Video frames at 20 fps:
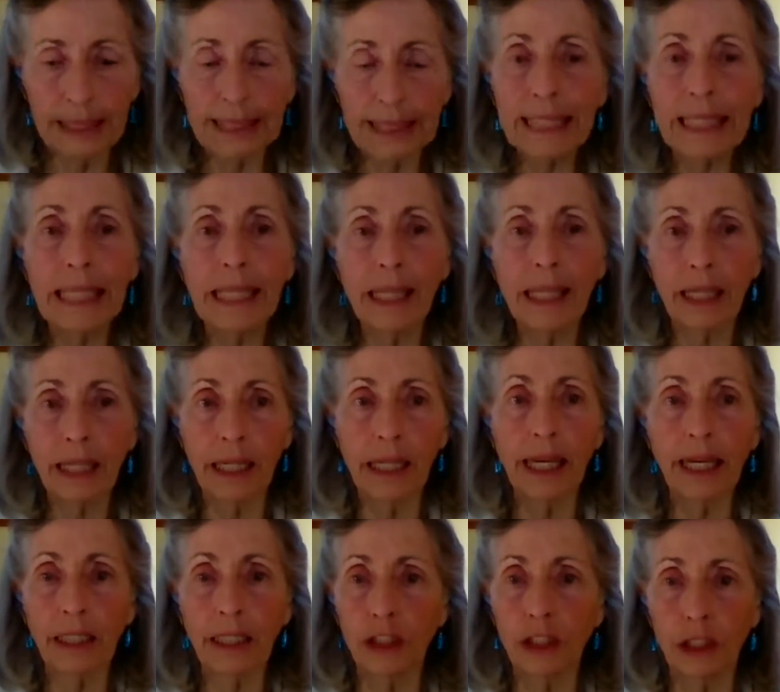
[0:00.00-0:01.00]
see the
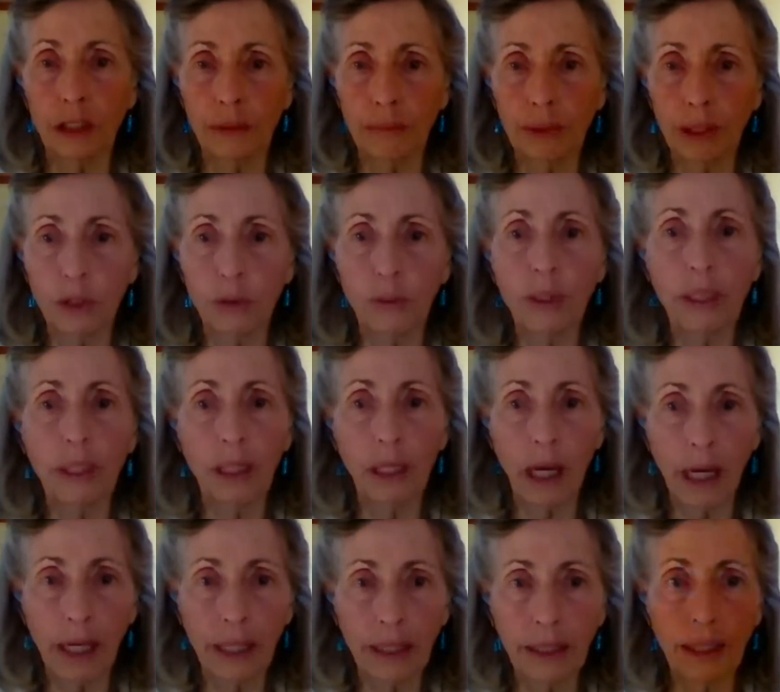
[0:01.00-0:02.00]
connection between
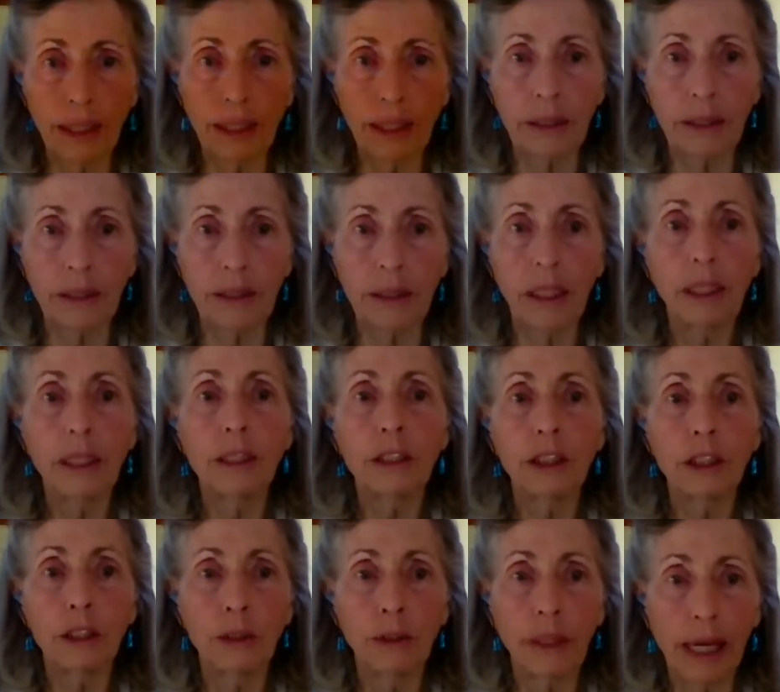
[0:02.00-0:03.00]
kindness
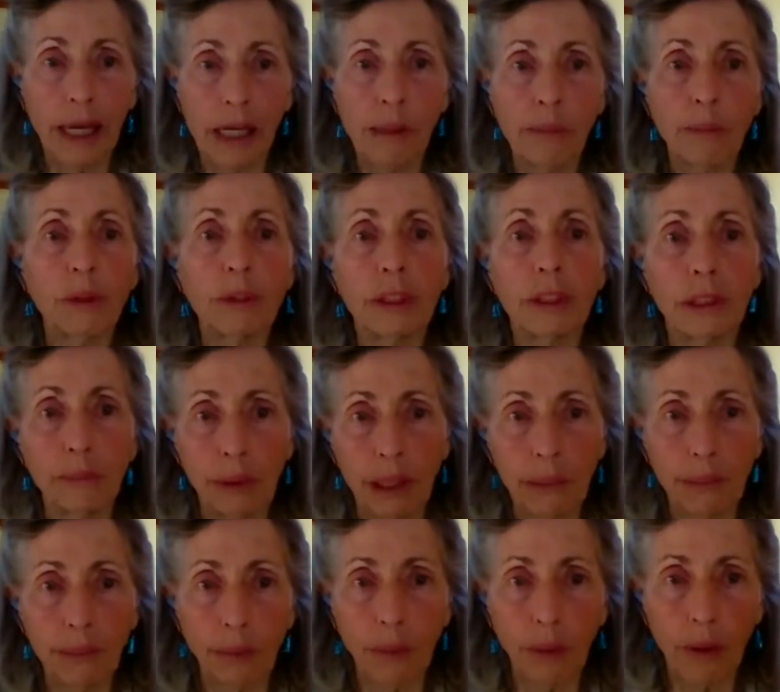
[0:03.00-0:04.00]
to animals and
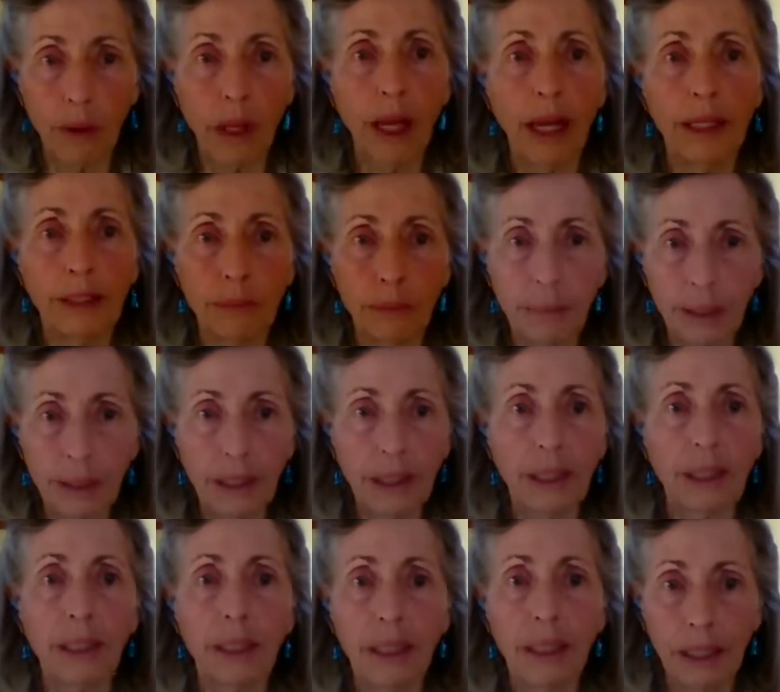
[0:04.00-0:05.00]
people as
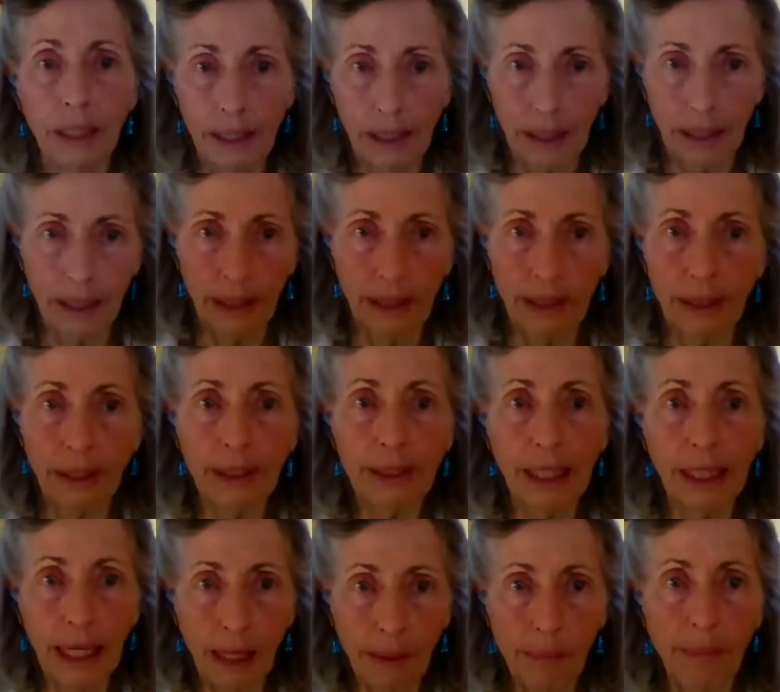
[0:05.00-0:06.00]
being the
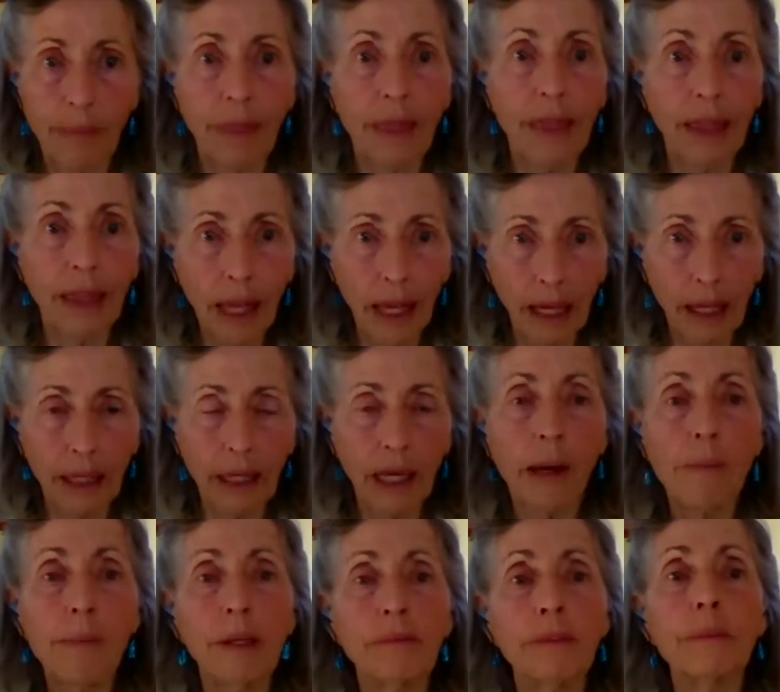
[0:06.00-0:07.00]
same thing,
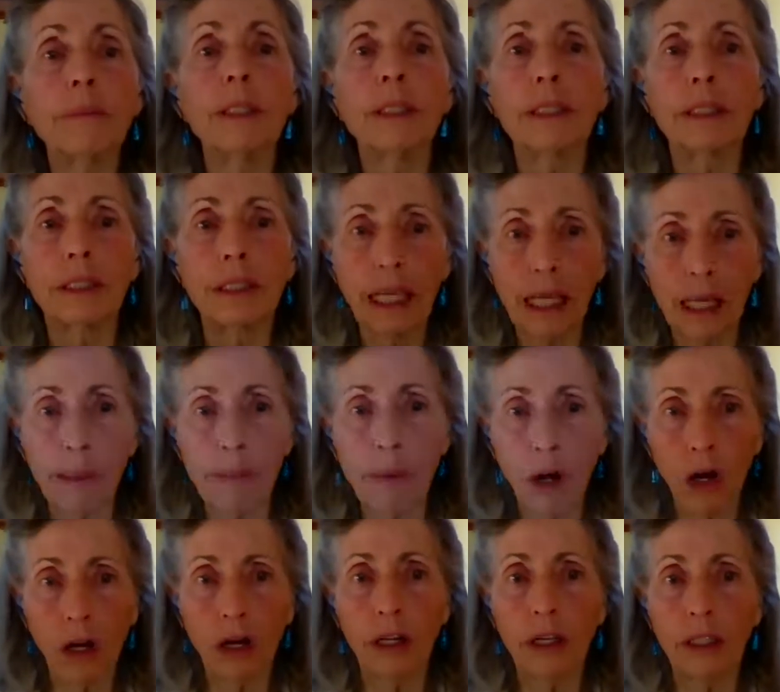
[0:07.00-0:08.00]
coming from the same
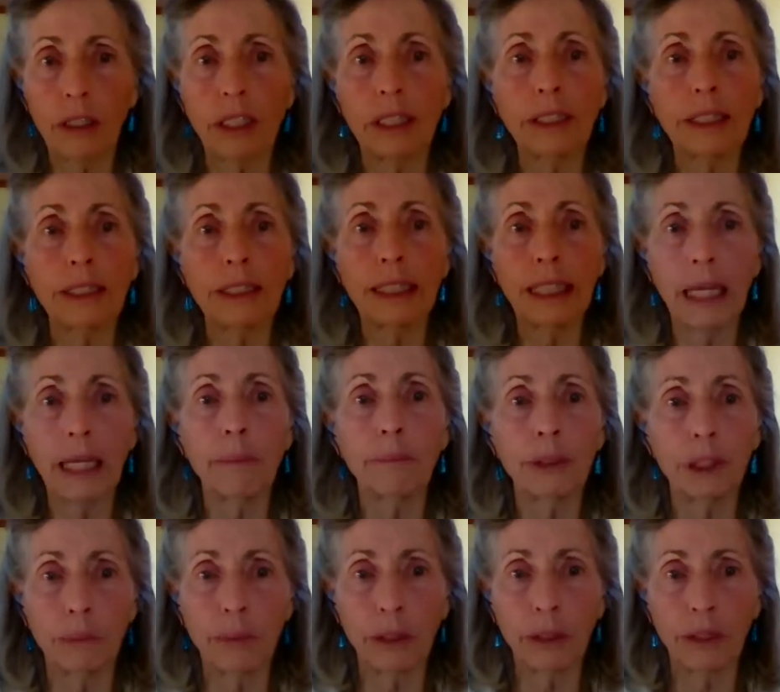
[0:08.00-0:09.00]
heart, the
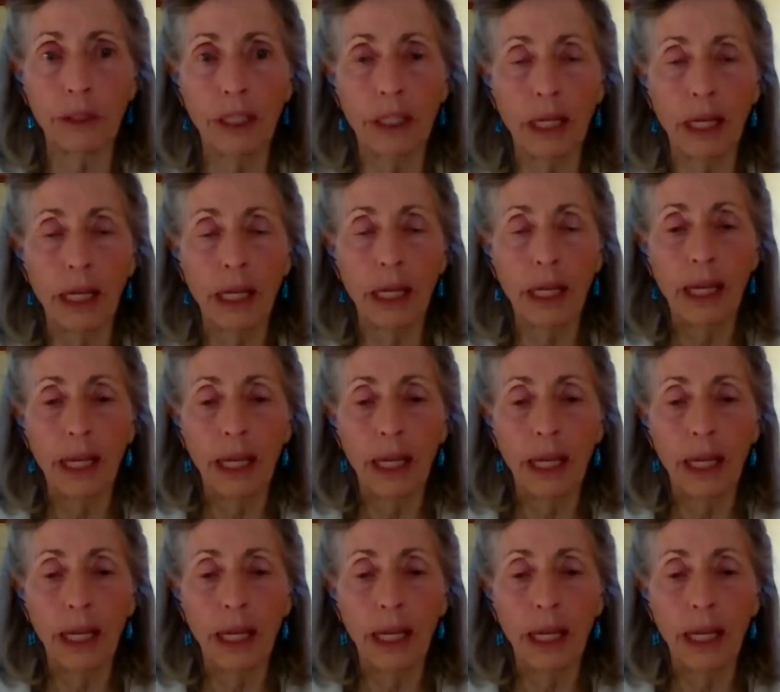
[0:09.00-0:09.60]
same spirit.